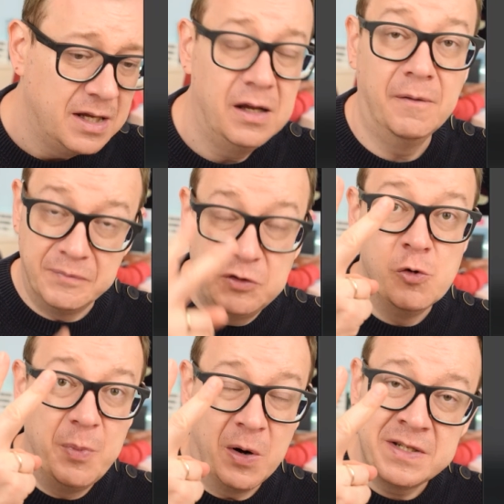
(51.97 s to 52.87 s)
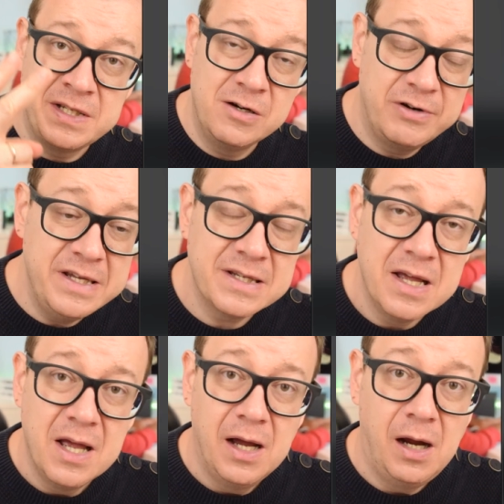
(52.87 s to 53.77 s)
a two-part series,
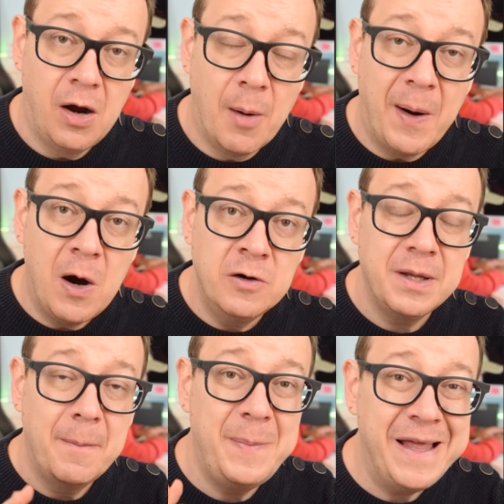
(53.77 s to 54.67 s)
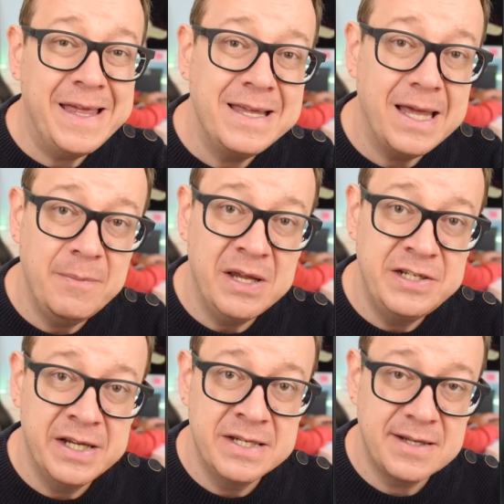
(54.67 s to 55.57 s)
uh, about picking
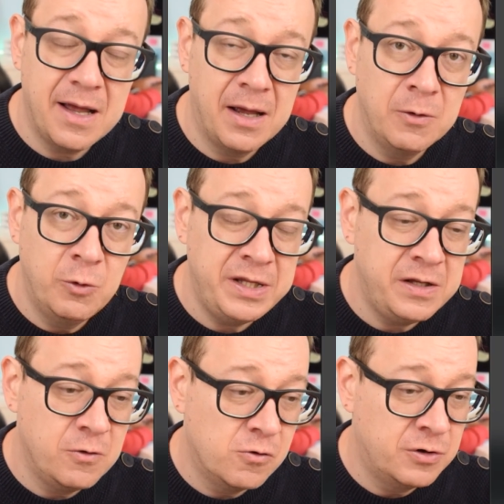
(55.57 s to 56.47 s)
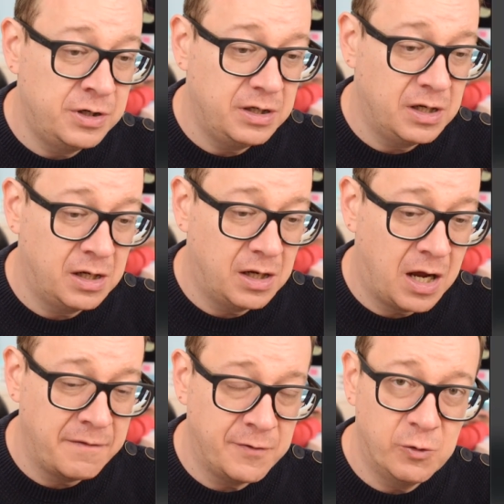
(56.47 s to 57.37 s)
images uh, with your uh,
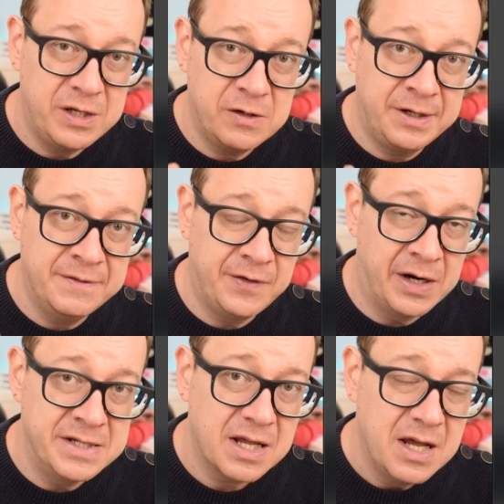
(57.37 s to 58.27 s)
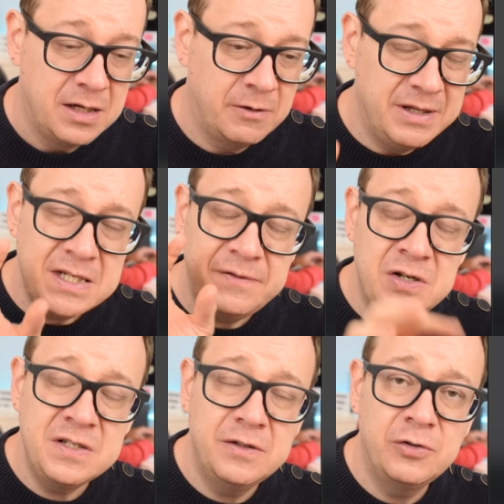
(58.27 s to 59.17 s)
iPhone, with your device. Now in this
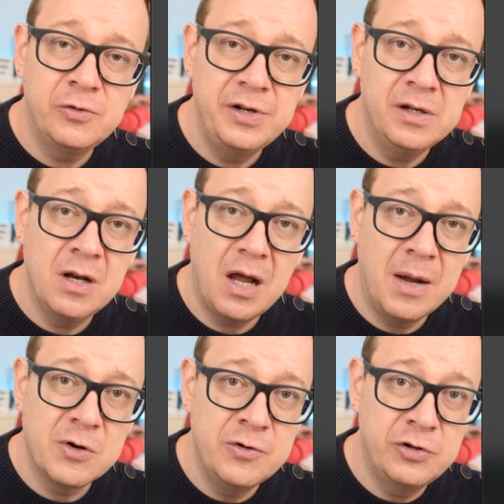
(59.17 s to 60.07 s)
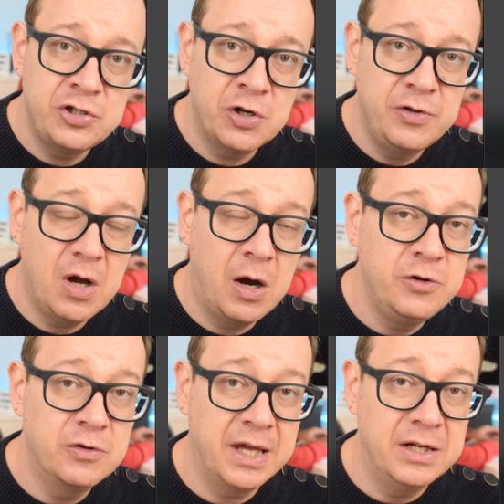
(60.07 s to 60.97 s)
first tutorial I'm going to show you how
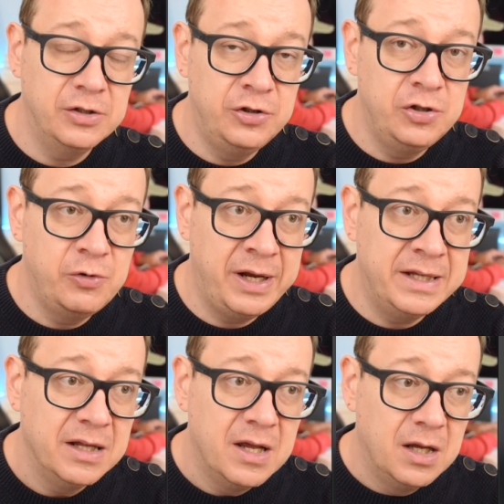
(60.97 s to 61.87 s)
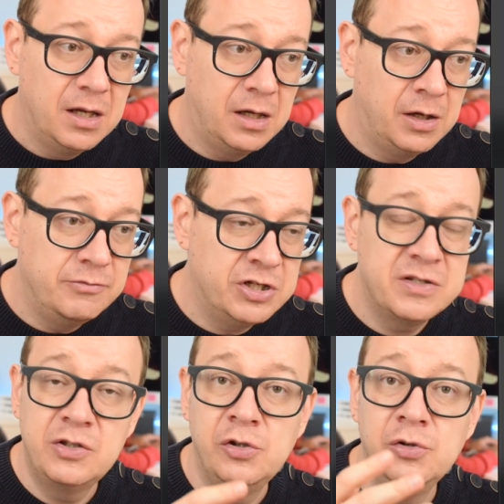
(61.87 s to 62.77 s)
you can do it uh,
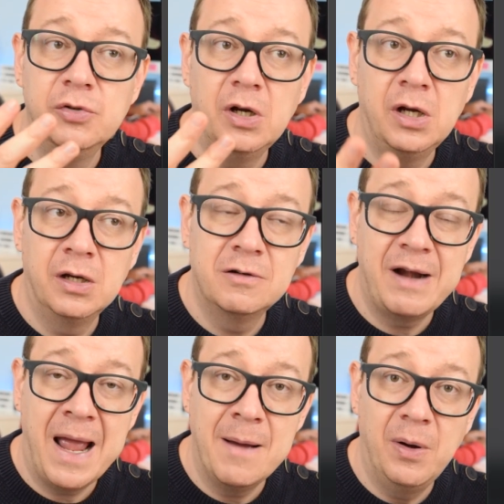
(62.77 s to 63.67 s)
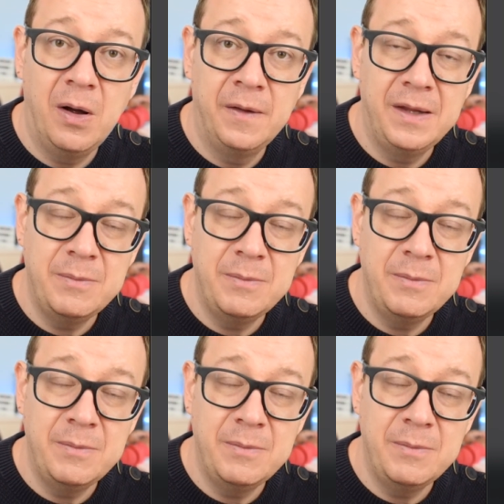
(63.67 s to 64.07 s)
just to uh, grab an